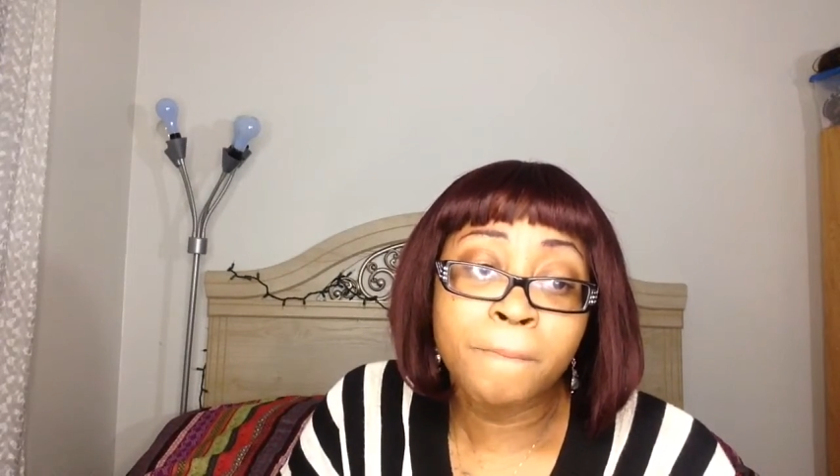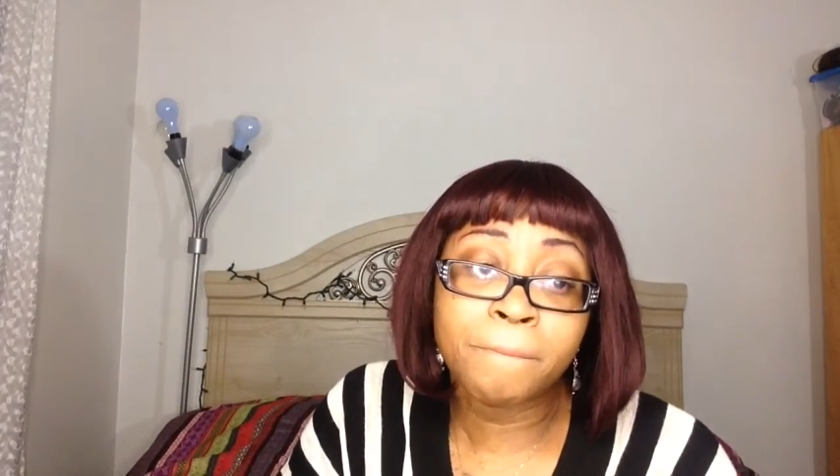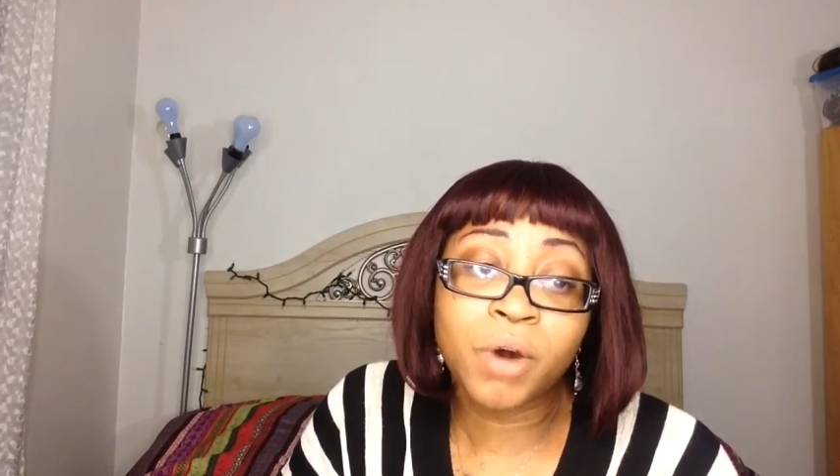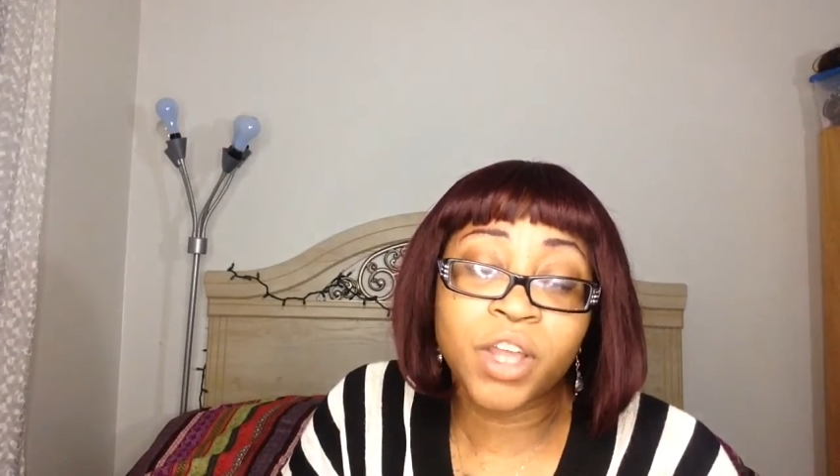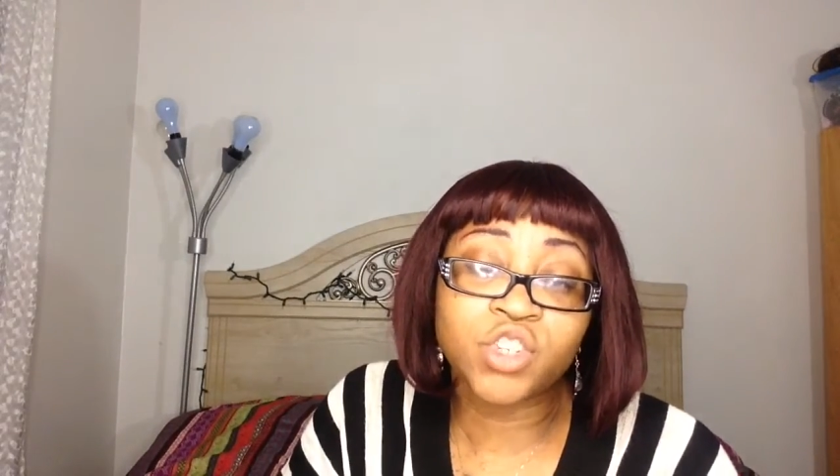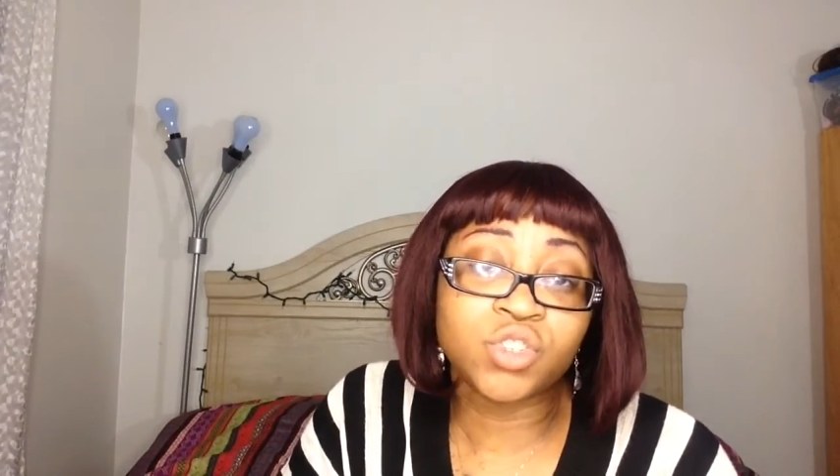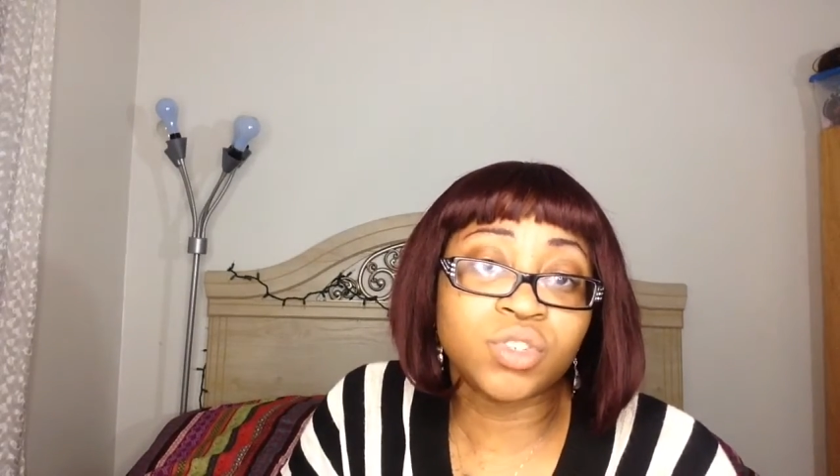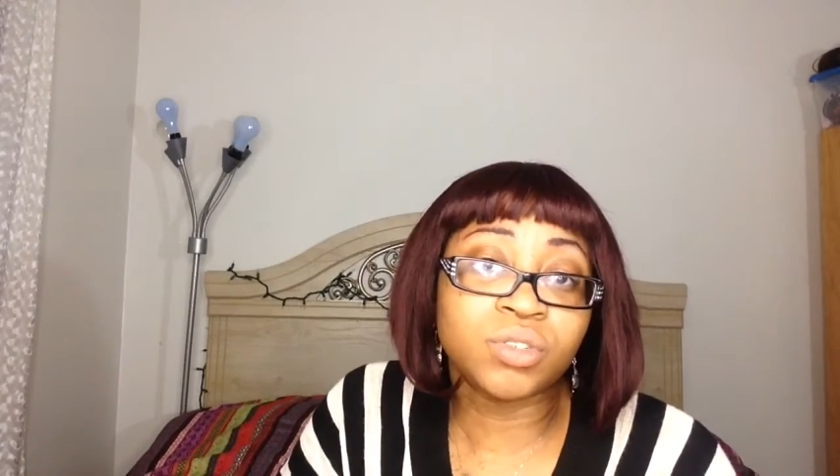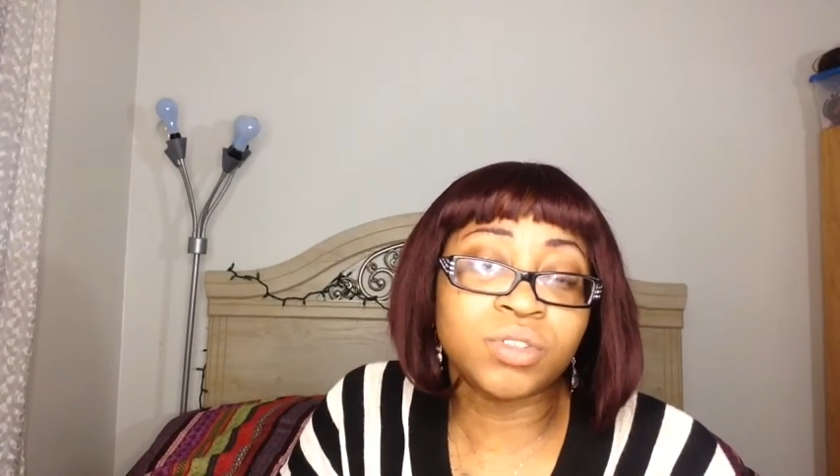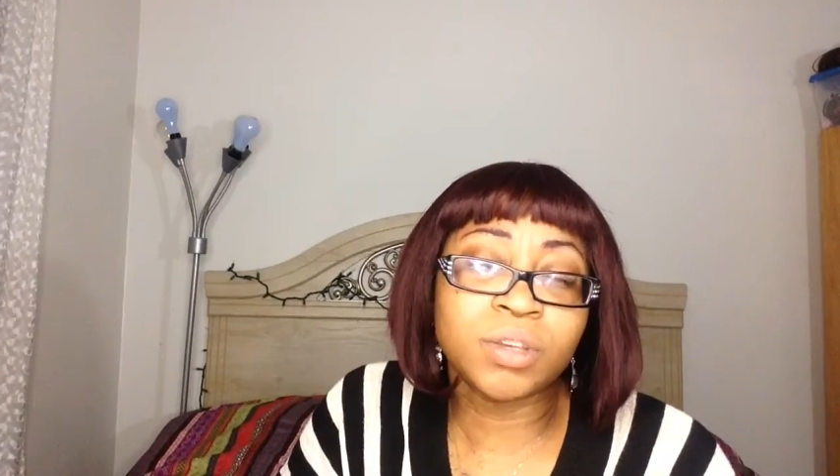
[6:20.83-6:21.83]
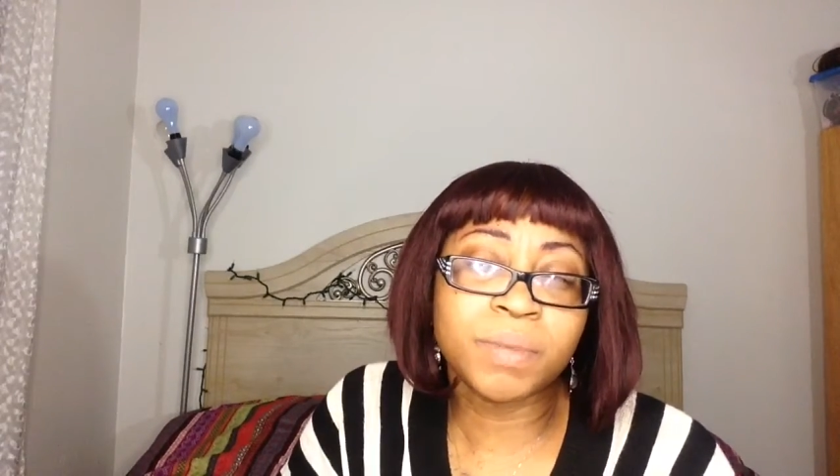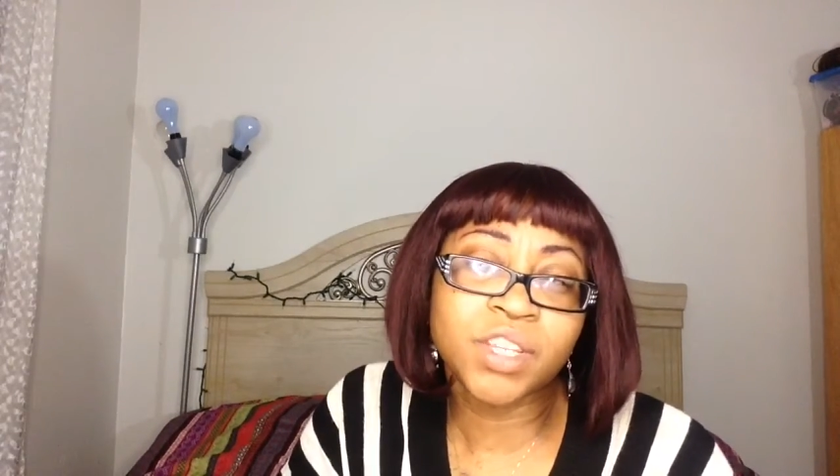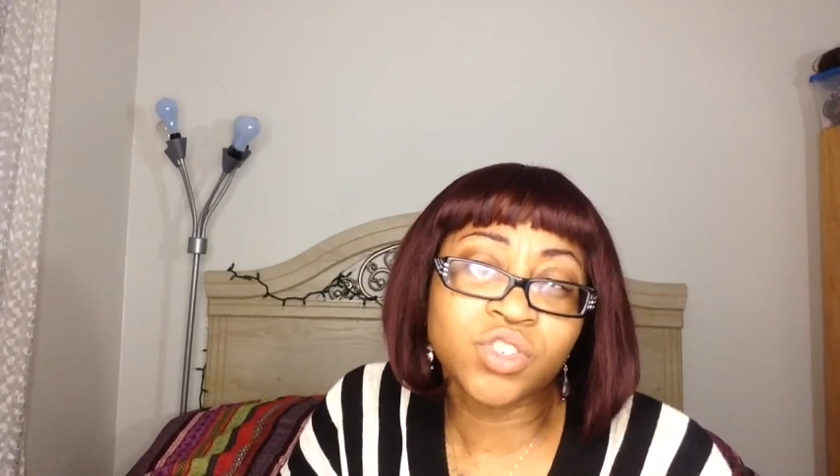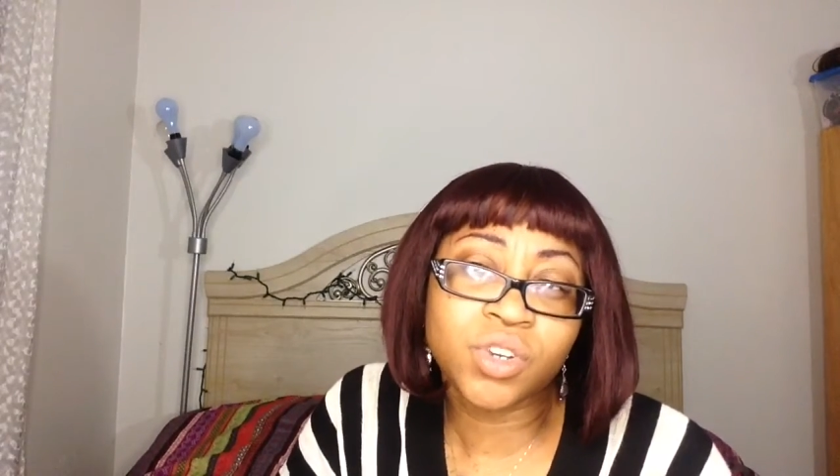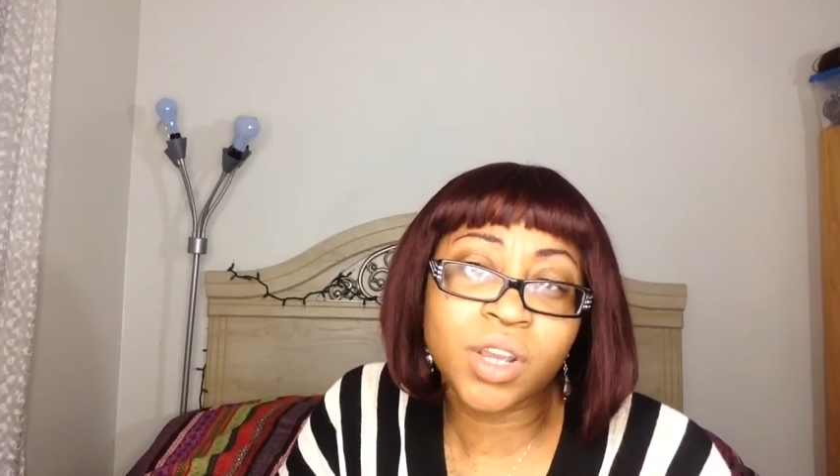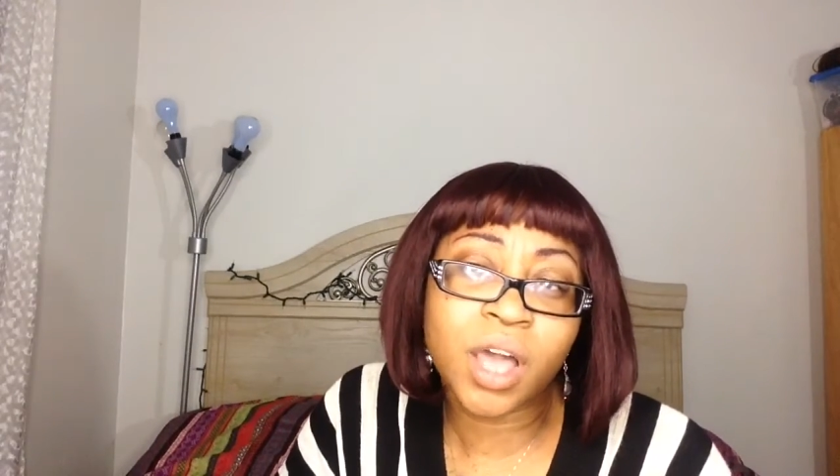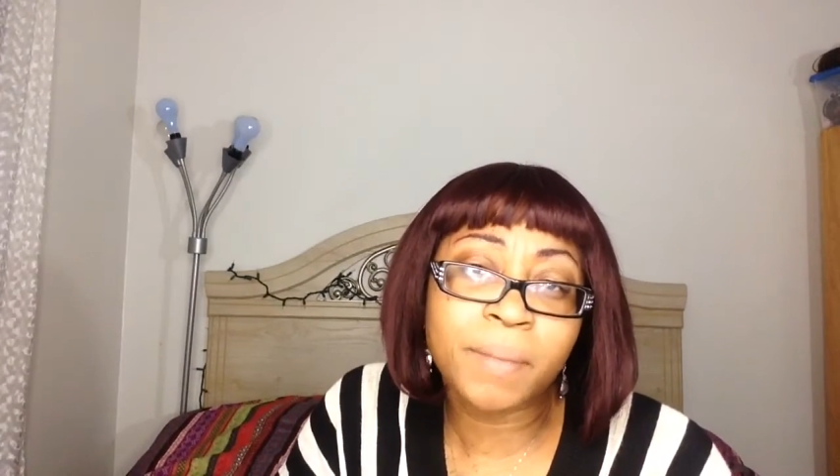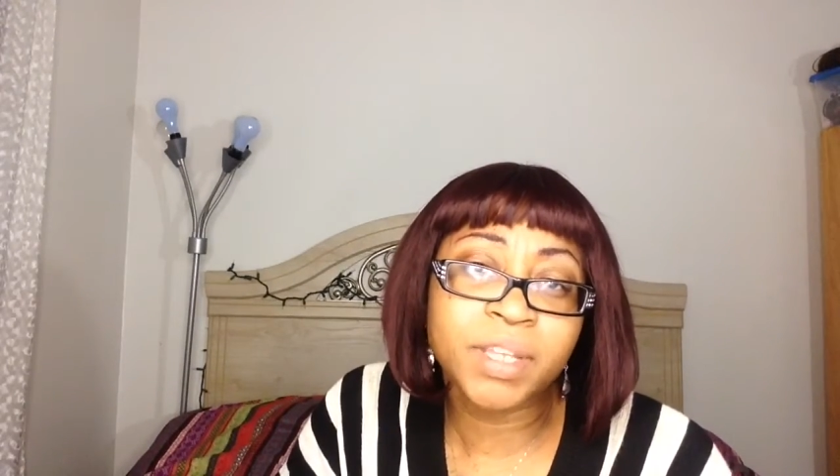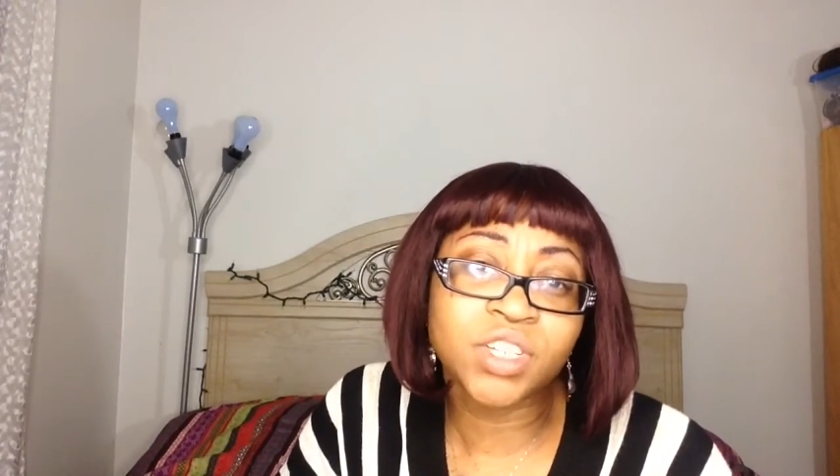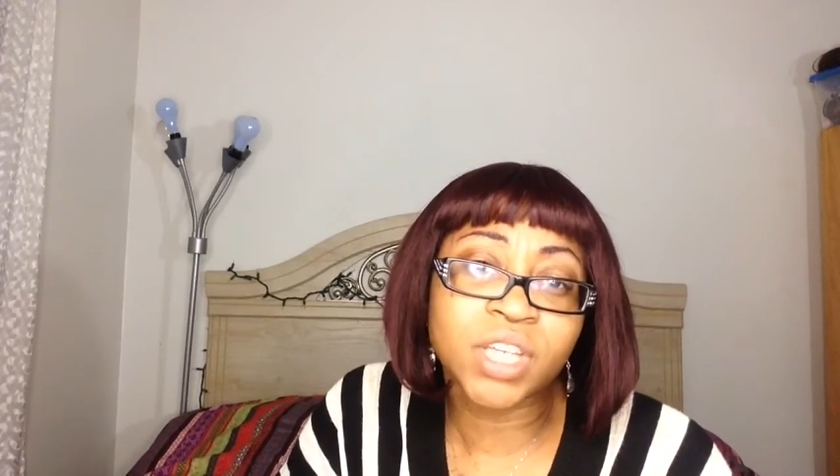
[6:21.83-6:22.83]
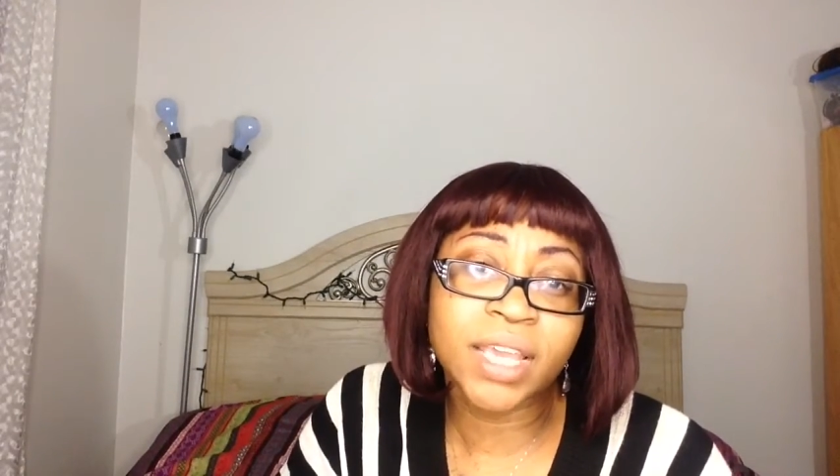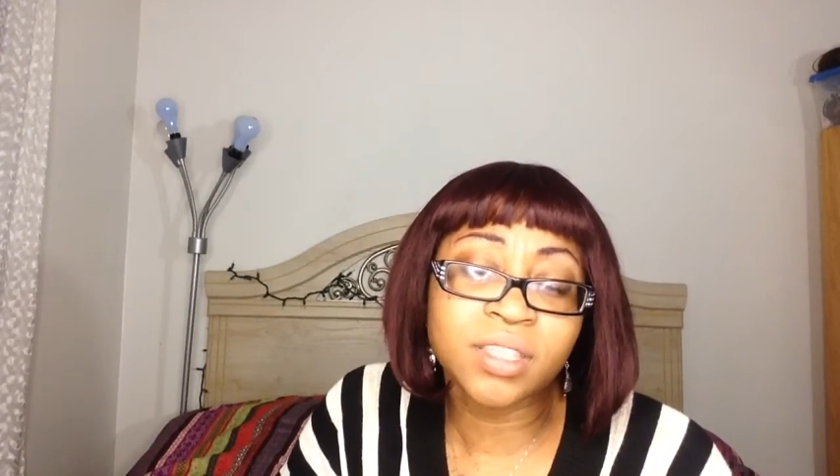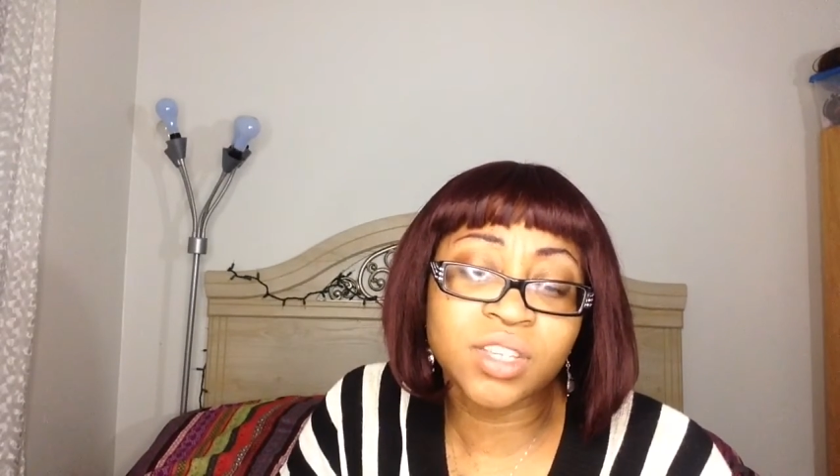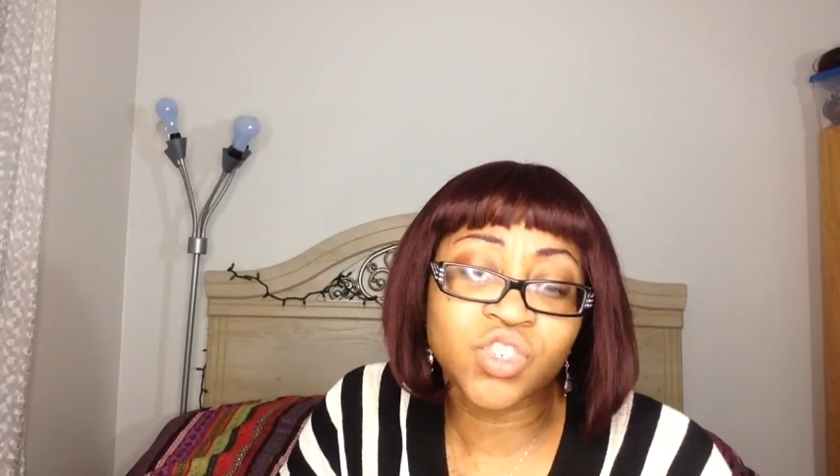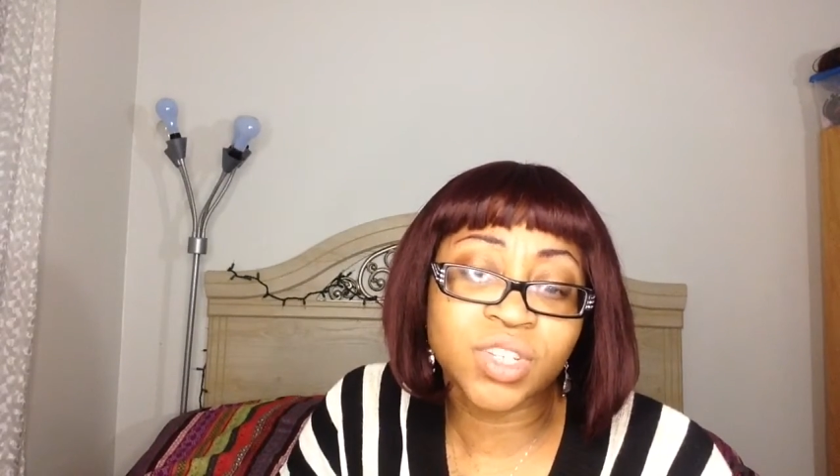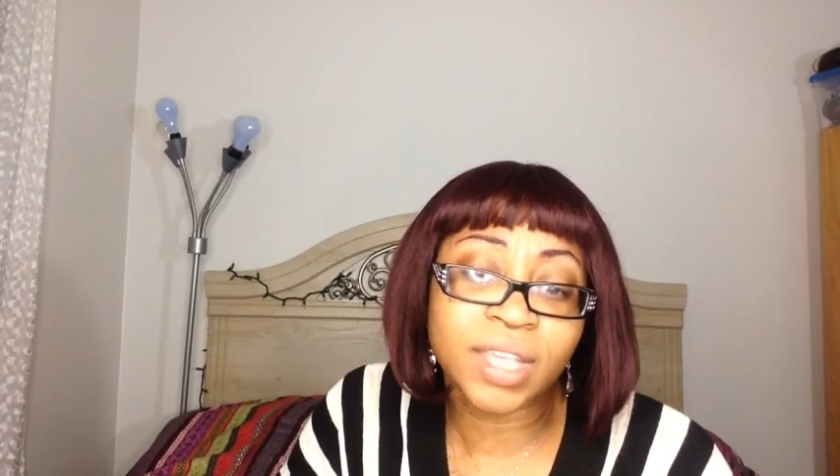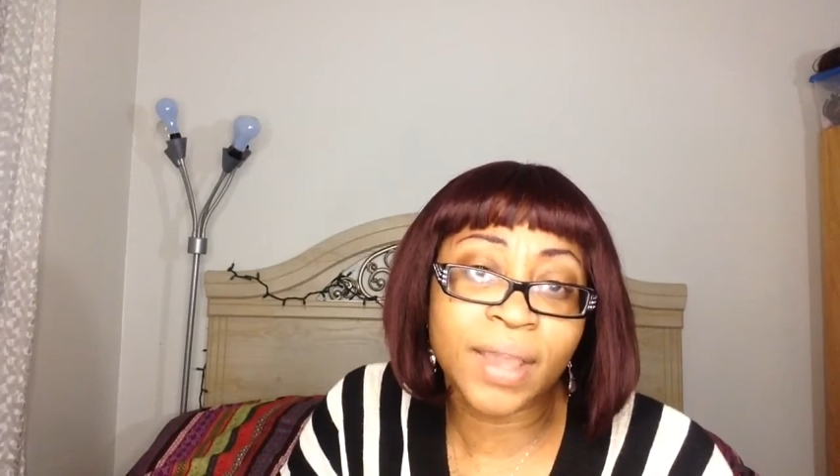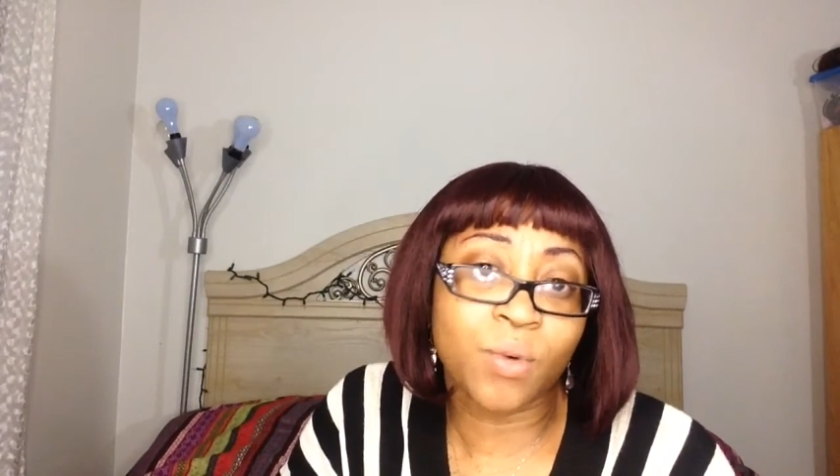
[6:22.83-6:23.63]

But Daisy's just like,